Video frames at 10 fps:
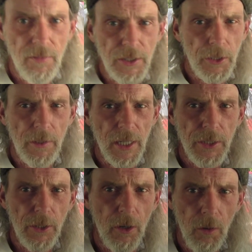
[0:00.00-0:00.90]
of a
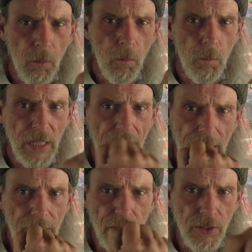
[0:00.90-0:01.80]
traditional
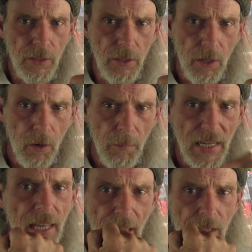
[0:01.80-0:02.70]
release, you know, a
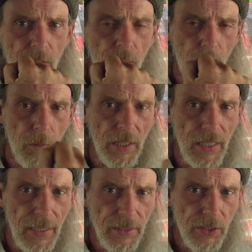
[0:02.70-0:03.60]
mechanical
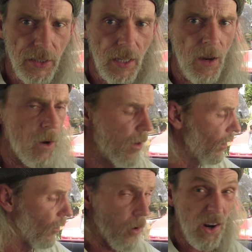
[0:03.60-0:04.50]
release
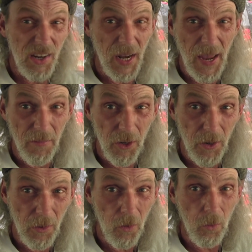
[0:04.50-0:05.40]
or a
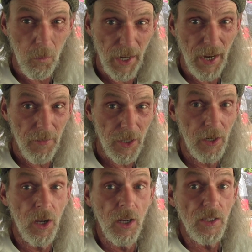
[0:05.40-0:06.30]
lever or whatever.
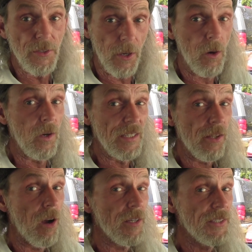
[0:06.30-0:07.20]
So as
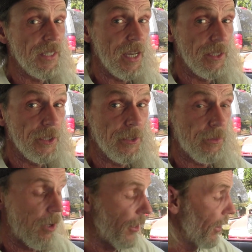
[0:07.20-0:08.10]
long as the engine's
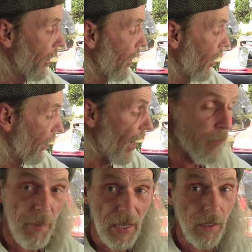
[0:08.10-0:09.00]
running,
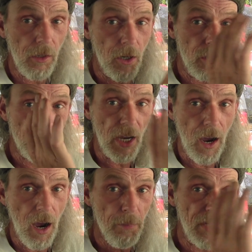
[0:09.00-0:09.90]
that pedal goes
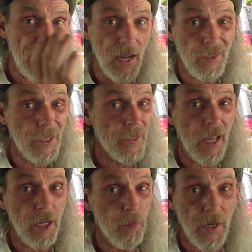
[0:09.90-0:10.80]
up and down just
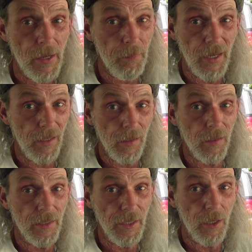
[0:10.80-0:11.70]
like a brake pedal.
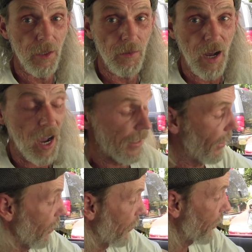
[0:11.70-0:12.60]
You know, it'll